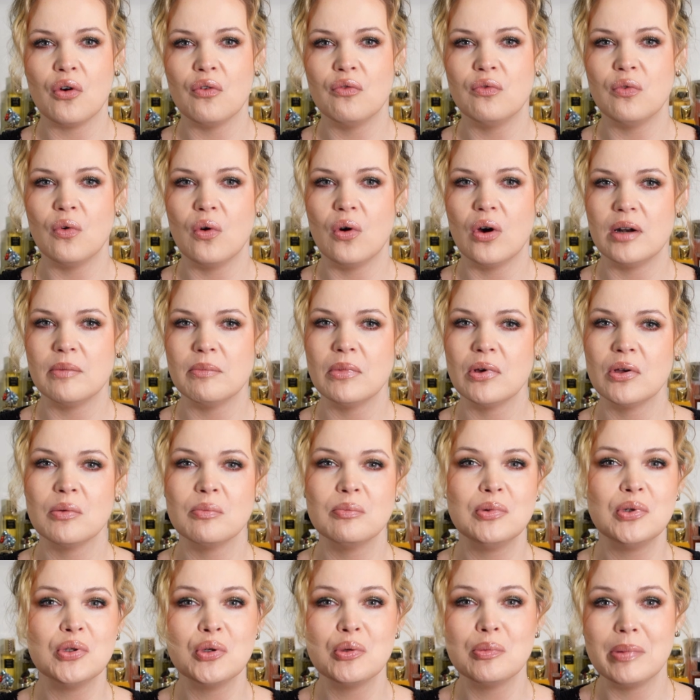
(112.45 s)
warm
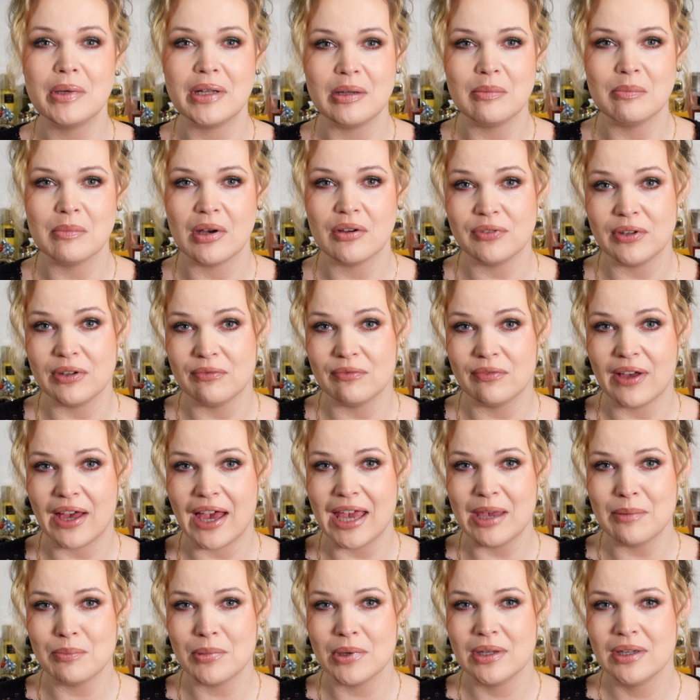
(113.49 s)
blueberry muffin
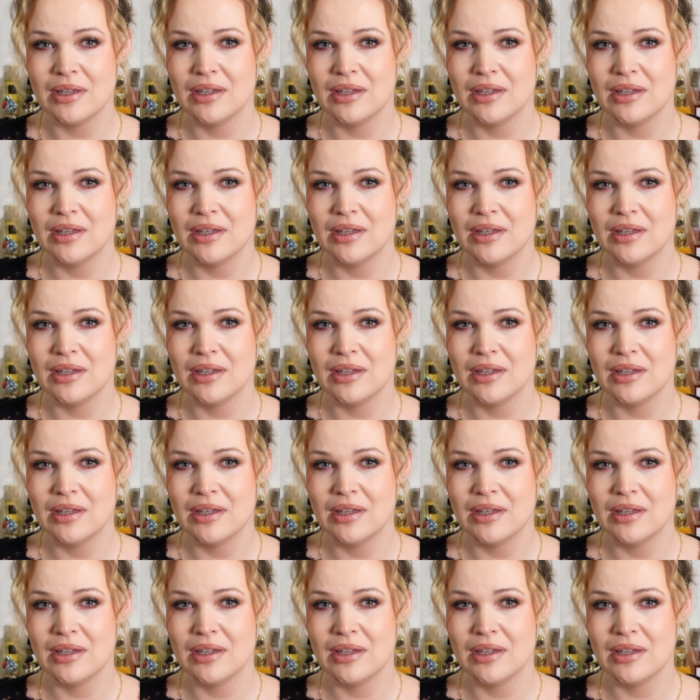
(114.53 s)
vibe.